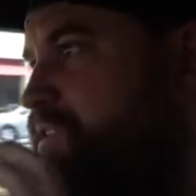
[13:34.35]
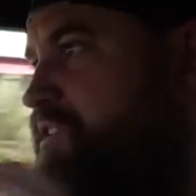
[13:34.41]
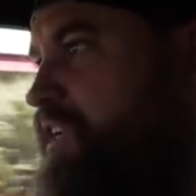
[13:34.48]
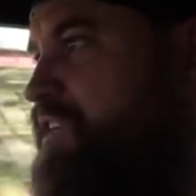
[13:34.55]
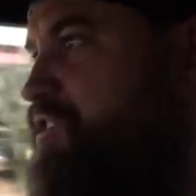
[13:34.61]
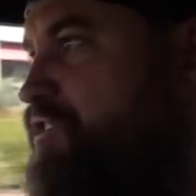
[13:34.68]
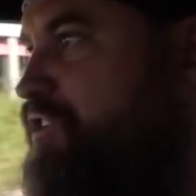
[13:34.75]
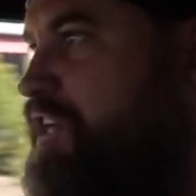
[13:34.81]

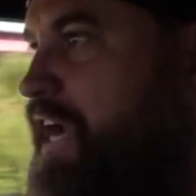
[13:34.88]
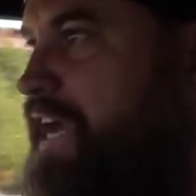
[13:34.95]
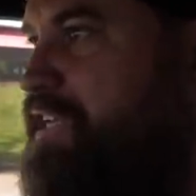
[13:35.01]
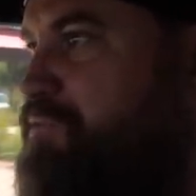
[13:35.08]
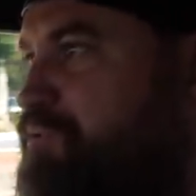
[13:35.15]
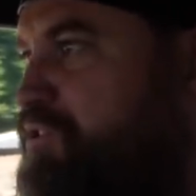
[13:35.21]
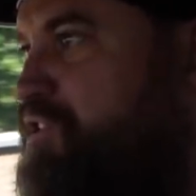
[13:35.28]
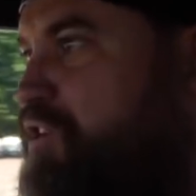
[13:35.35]
Since you
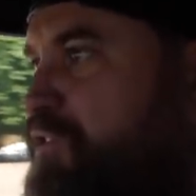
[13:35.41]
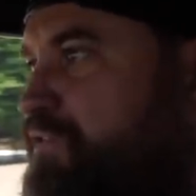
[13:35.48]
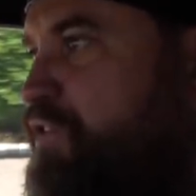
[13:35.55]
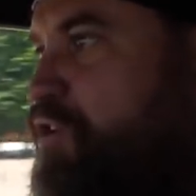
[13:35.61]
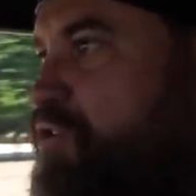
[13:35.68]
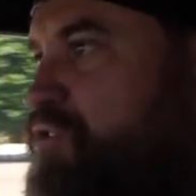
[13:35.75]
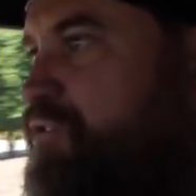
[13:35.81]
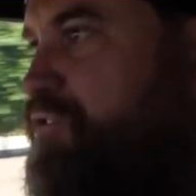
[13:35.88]
guys were so
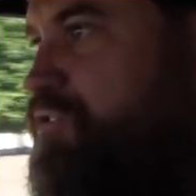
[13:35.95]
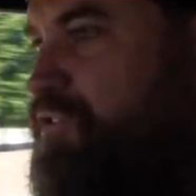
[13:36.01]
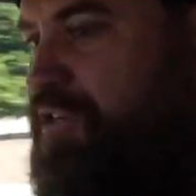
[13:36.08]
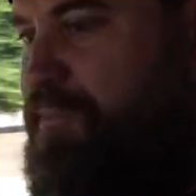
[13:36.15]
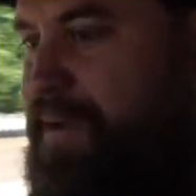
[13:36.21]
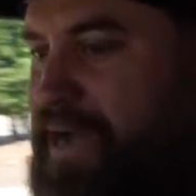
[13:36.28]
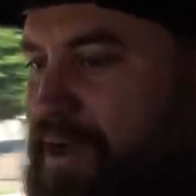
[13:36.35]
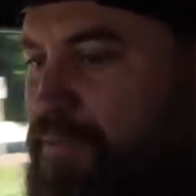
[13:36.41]
vocal
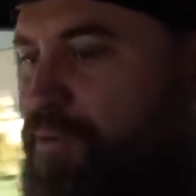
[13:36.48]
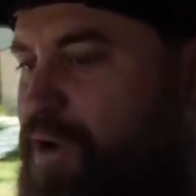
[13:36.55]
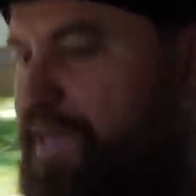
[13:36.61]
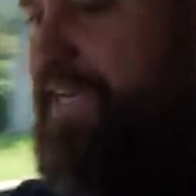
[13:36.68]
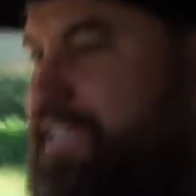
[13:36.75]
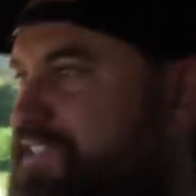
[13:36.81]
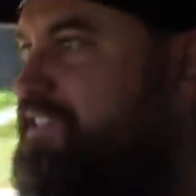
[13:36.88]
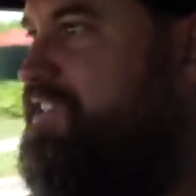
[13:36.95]
about
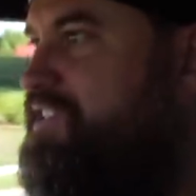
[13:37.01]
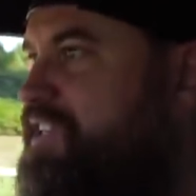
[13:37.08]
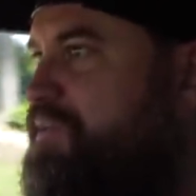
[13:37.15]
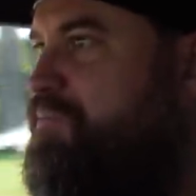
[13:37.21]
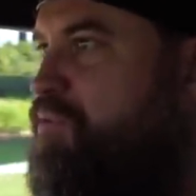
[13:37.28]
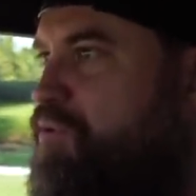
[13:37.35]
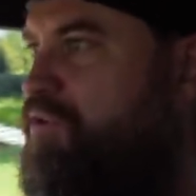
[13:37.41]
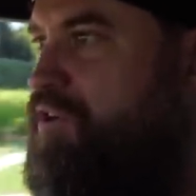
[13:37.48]
wanting to see
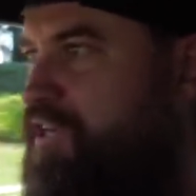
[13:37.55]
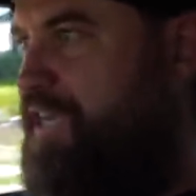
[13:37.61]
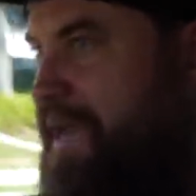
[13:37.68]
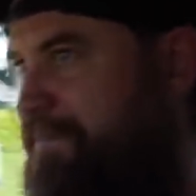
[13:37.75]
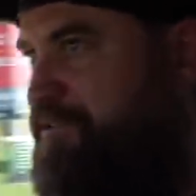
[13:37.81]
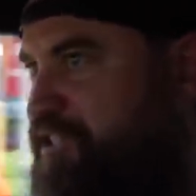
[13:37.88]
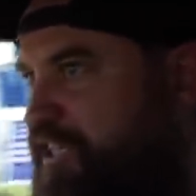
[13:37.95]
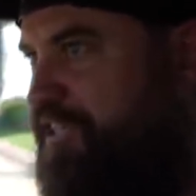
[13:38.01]
more
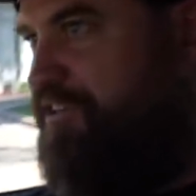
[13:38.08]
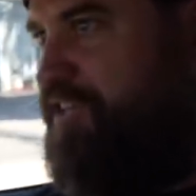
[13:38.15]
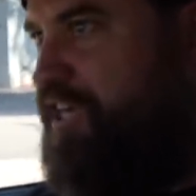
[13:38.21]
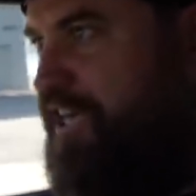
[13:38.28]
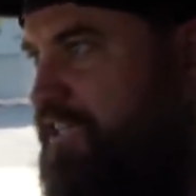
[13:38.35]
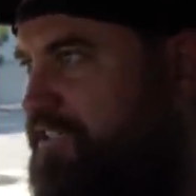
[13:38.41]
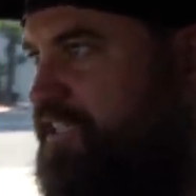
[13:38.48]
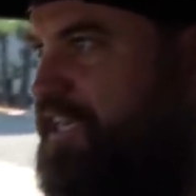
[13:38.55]
Cappuccino
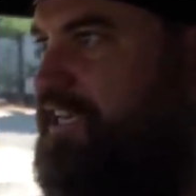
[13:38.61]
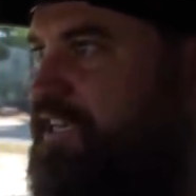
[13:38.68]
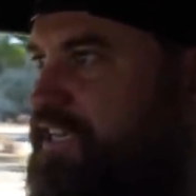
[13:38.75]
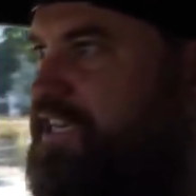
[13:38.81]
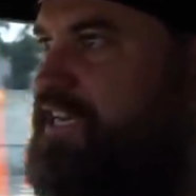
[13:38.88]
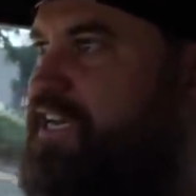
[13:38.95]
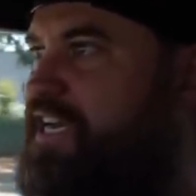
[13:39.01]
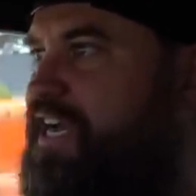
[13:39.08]
content,
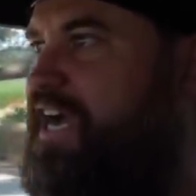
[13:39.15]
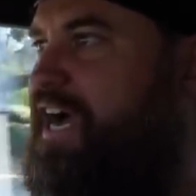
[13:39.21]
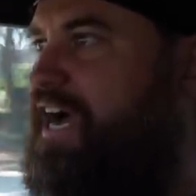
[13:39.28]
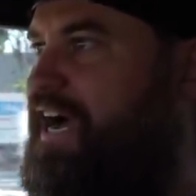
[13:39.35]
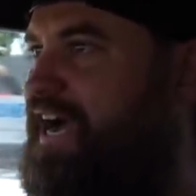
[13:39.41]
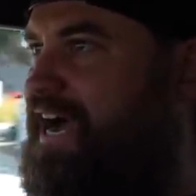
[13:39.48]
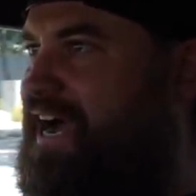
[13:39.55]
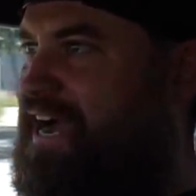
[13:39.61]

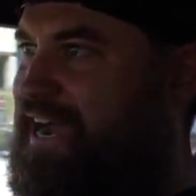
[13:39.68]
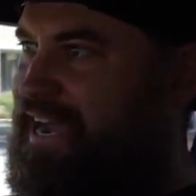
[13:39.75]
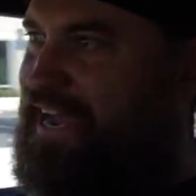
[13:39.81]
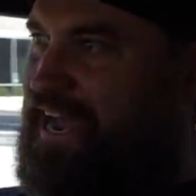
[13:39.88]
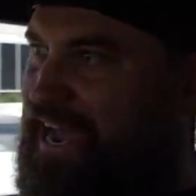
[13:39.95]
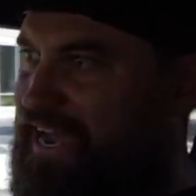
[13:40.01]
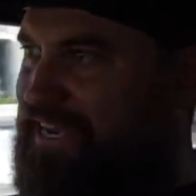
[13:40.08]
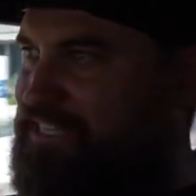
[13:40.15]
I
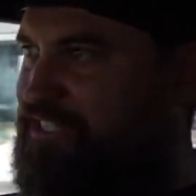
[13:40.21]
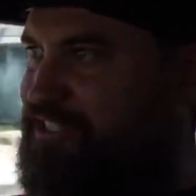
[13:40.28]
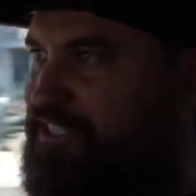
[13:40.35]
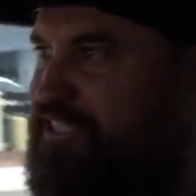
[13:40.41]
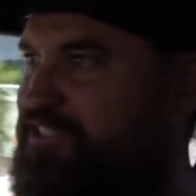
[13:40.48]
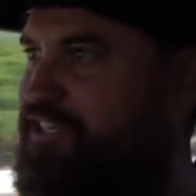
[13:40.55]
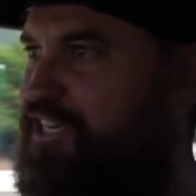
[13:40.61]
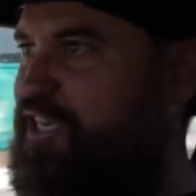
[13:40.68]

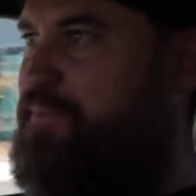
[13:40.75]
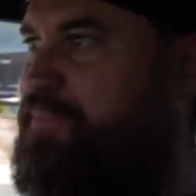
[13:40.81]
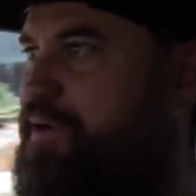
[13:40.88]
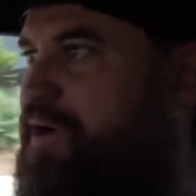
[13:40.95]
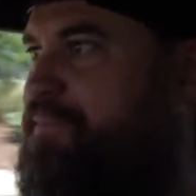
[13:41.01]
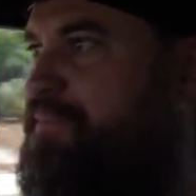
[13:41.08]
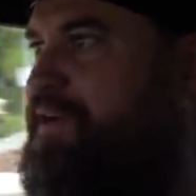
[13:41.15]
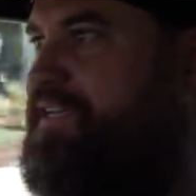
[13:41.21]
actually took it
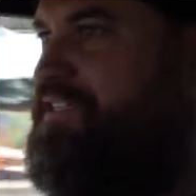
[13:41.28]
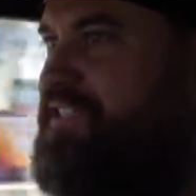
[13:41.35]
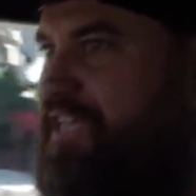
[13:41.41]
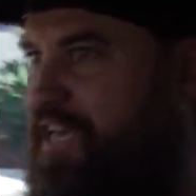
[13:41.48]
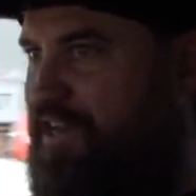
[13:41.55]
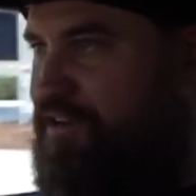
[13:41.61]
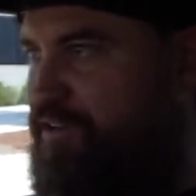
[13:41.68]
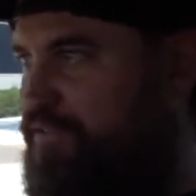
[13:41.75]
upon
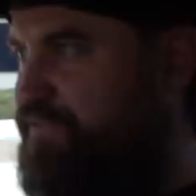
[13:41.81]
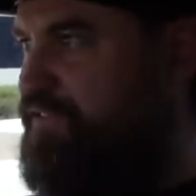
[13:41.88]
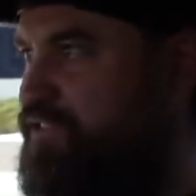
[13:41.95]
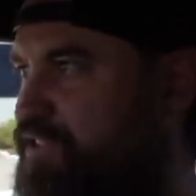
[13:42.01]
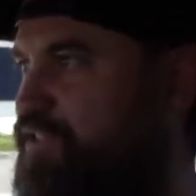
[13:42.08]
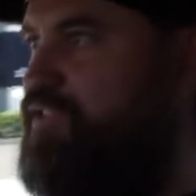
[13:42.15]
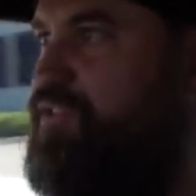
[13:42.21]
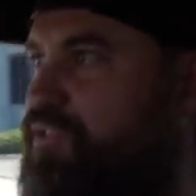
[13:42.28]
myself
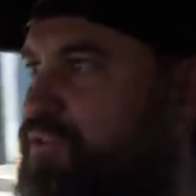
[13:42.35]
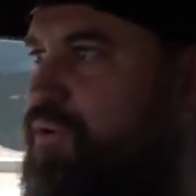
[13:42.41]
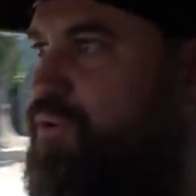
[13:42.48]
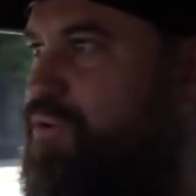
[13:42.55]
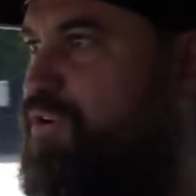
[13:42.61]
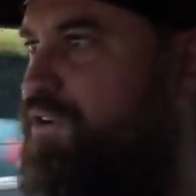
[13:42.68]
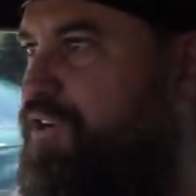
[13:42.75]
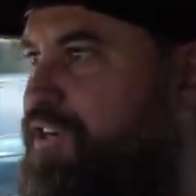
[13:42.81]
to
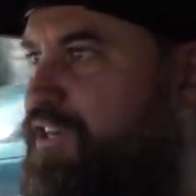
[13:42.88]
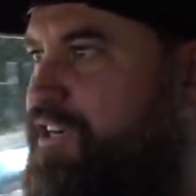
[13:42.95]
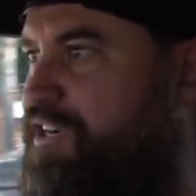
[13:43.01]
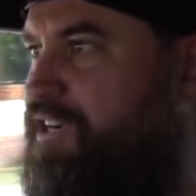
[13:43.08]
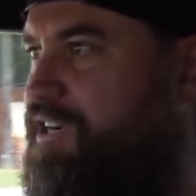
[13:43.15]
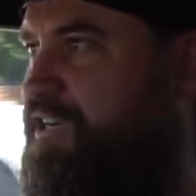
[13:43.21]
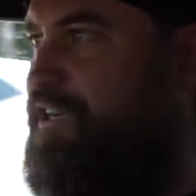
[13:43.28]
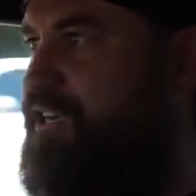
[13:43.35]
order
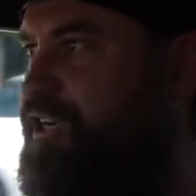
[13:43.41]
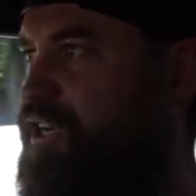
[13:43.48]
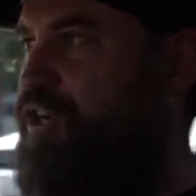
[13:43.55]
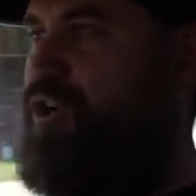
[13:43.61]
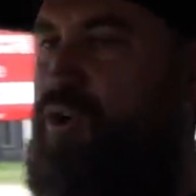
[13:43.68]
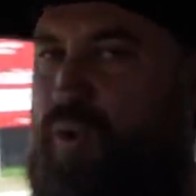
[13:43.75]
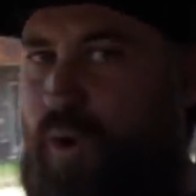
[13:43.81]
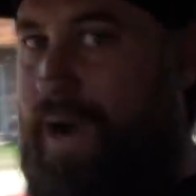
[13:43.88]

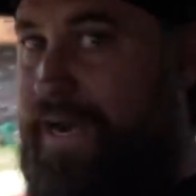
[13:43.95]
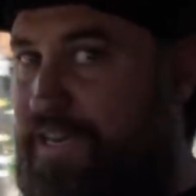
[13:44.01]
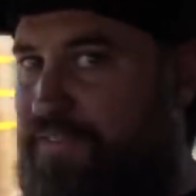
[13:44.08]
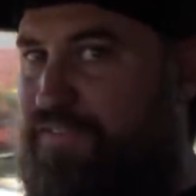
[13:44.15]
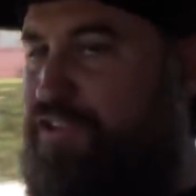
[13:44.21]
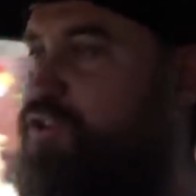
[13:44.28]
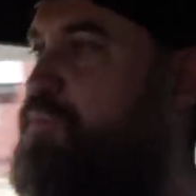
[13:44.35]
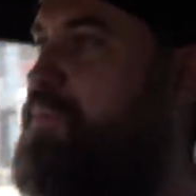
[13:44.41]
quite a
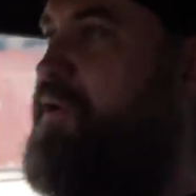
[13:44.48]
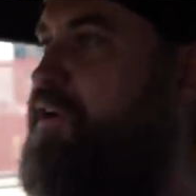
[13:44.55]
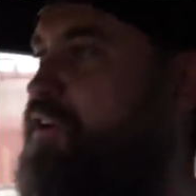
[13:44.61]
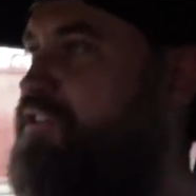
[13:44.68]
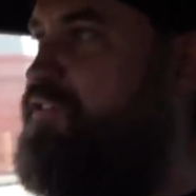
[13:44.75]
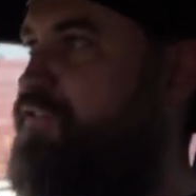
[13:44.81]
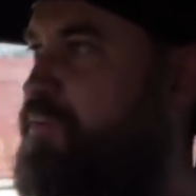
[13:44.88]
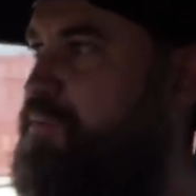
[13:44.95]
few
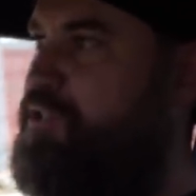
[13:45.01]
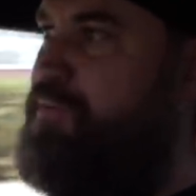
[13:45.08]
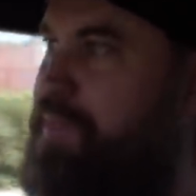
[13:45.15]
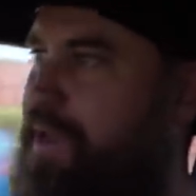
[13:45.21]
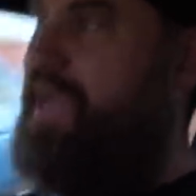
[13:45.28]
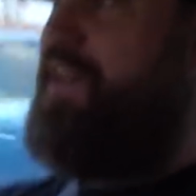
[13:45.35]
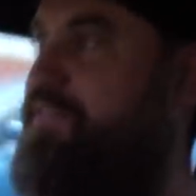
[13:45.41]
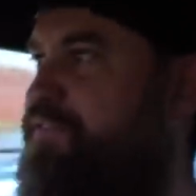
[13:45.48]
parts from
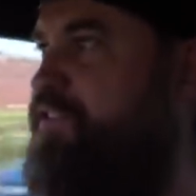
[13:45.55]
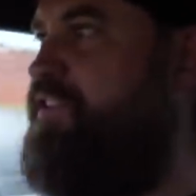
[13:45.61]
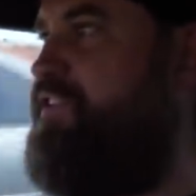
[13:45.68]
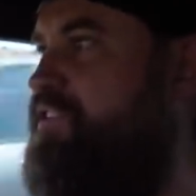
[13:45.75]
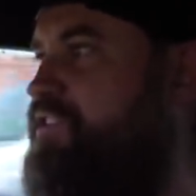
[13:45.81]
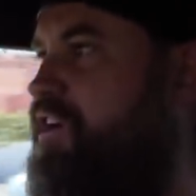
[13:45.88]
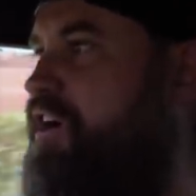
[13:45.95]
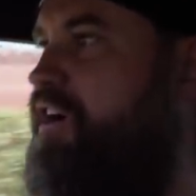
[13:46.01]
Japan for
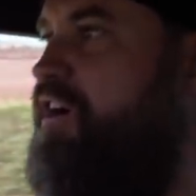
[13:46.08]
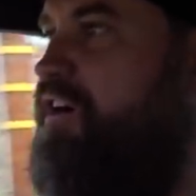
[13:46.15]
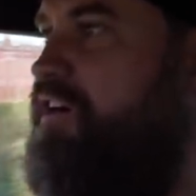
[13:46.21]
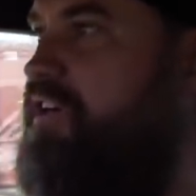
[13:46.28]
this car.